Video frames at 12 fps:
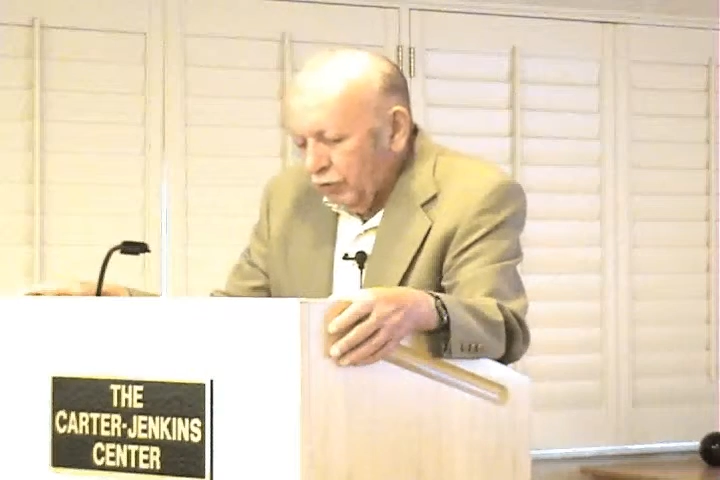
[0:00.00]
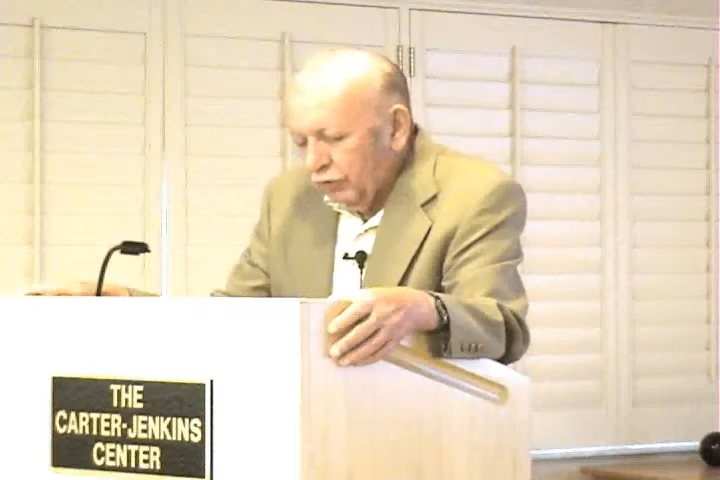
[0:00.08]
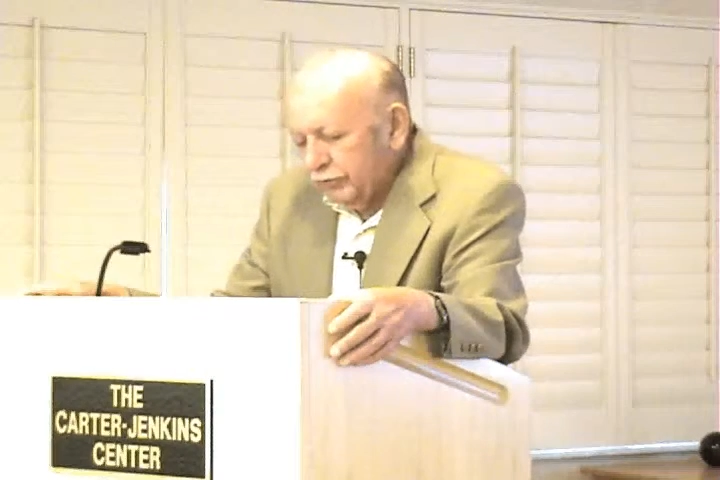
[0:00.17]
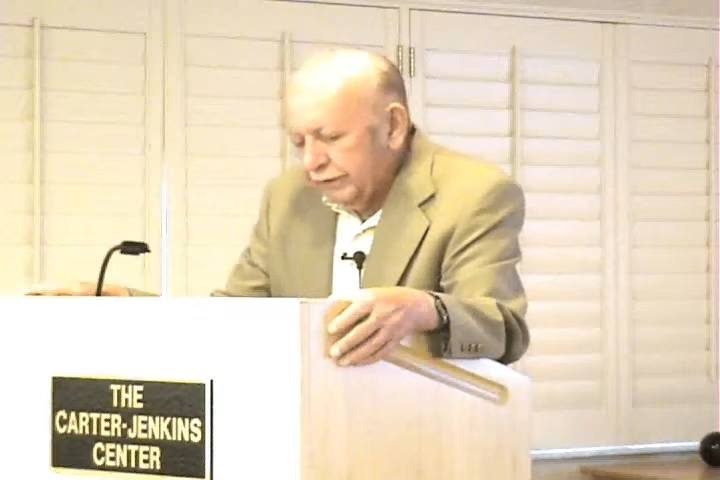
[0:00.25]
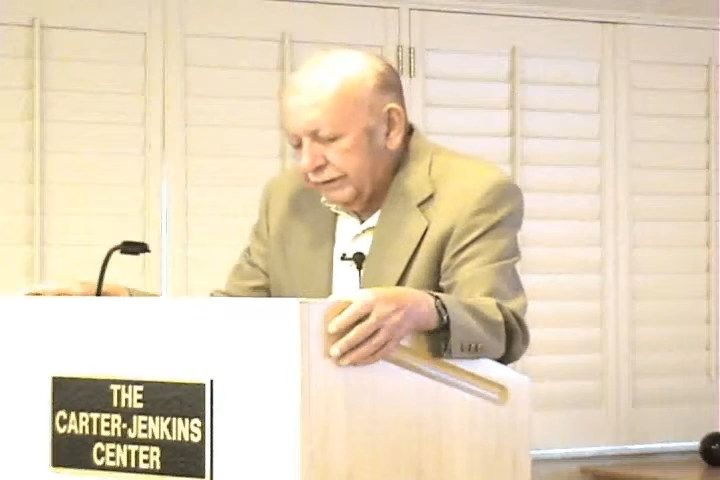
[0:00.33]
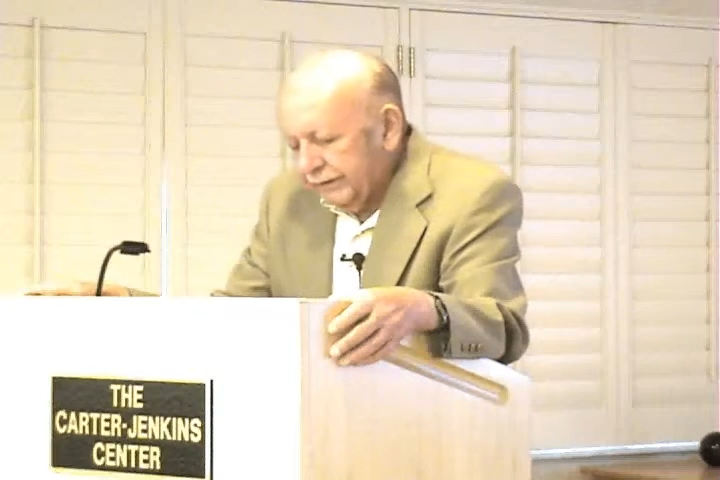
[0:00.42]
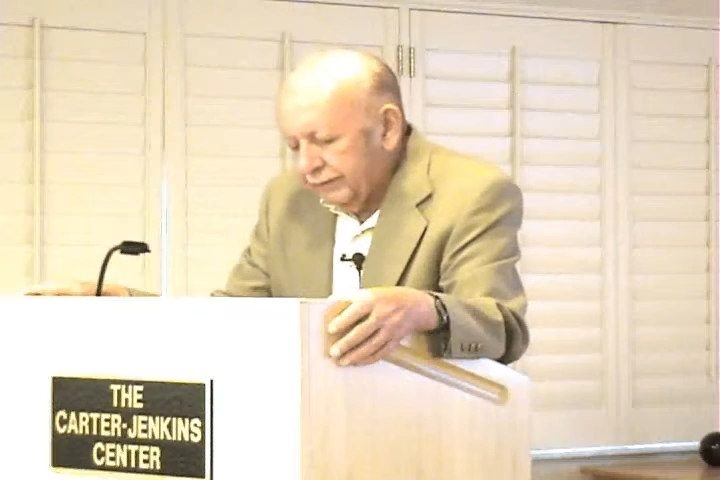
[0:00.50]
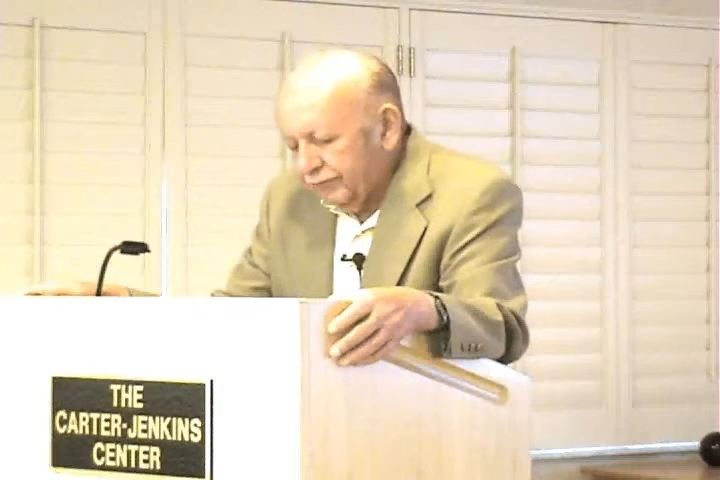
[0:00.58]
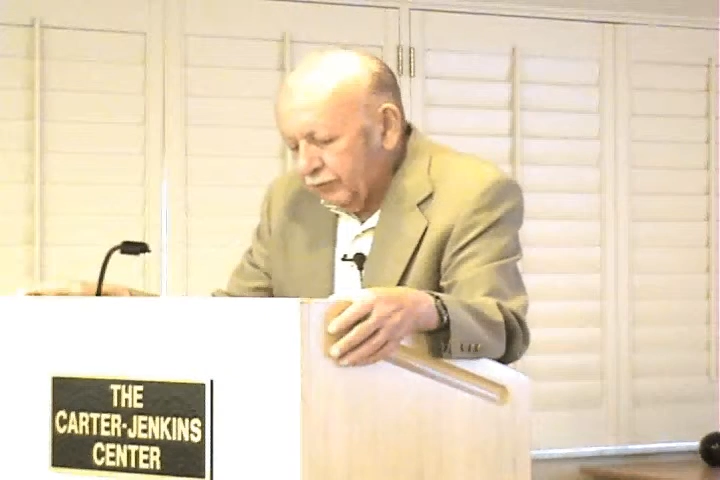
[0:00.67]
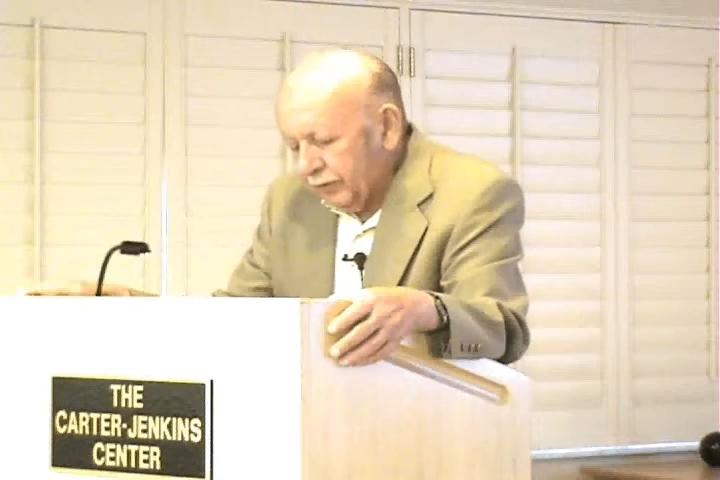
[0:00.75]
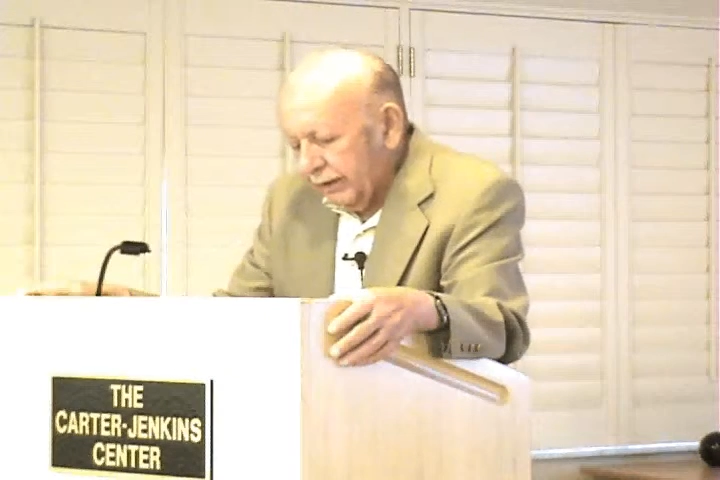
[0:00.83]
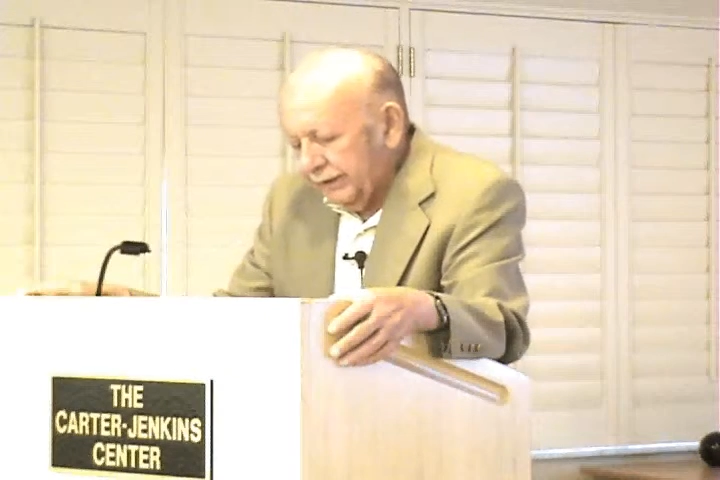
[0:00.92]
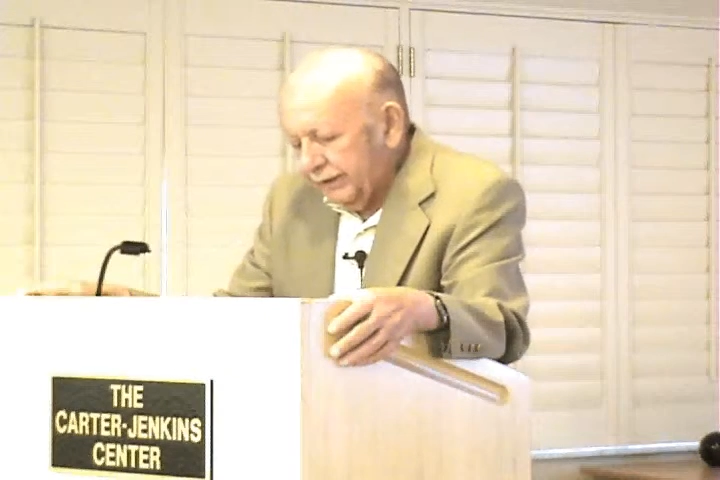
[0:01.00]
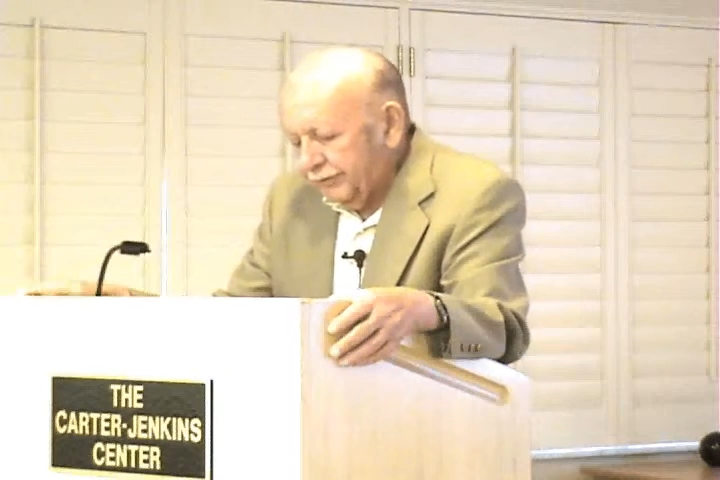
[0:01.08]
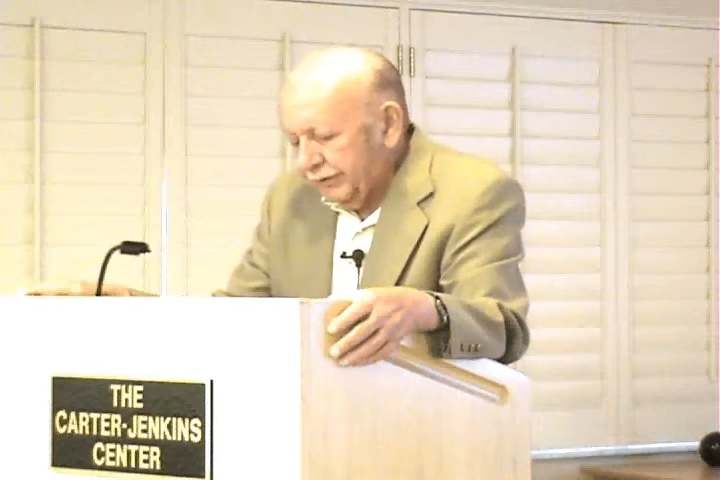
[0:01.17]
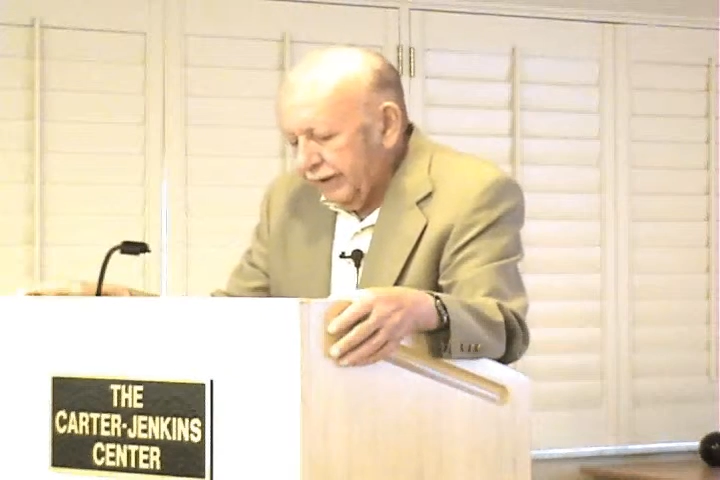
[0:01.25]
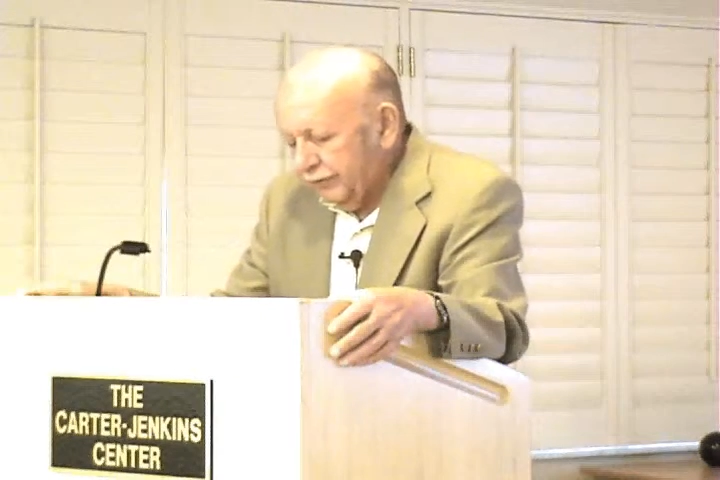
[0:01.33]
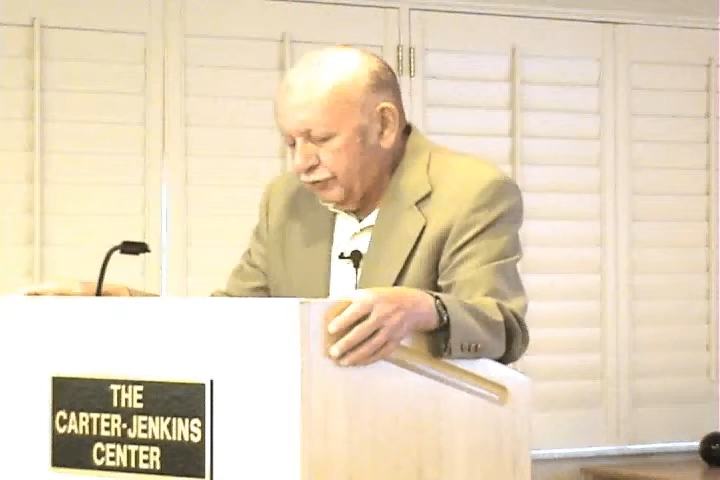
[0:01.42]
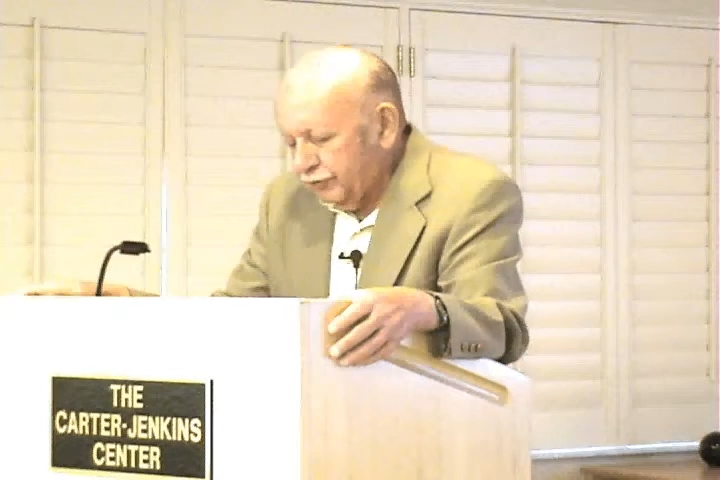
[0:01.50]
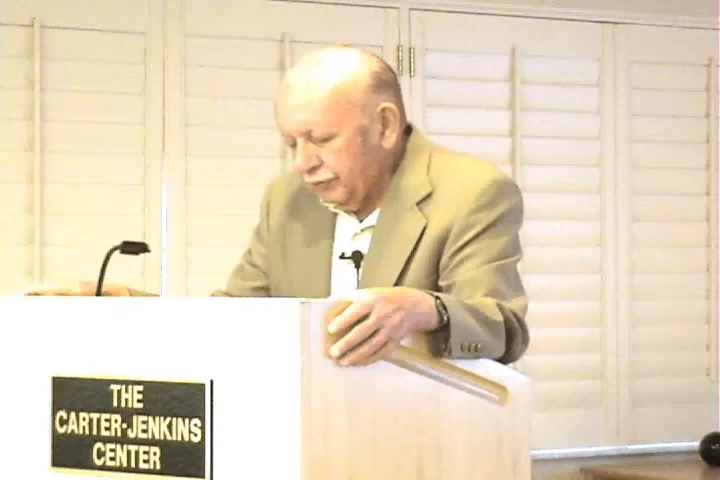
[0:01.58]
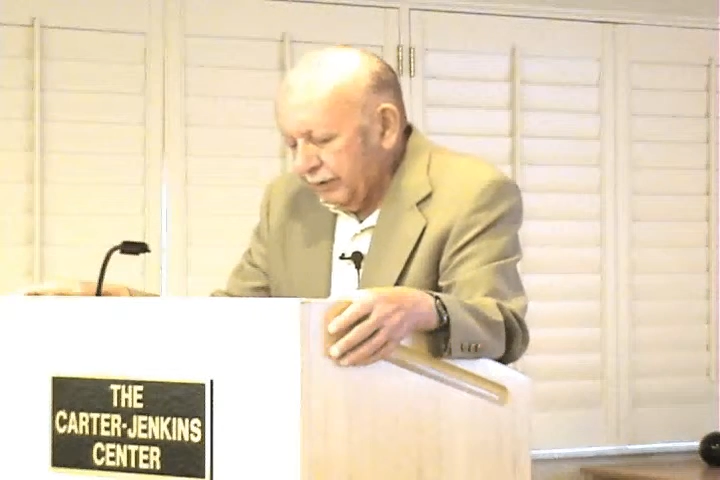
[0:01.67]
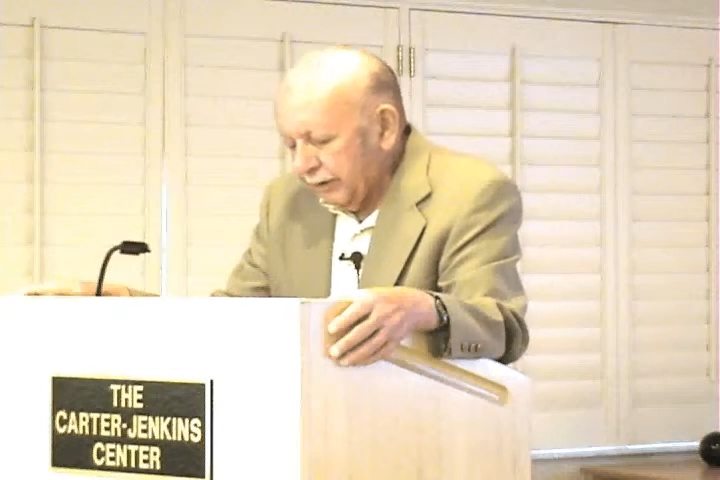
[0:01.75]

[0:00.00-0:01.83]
cognitive organization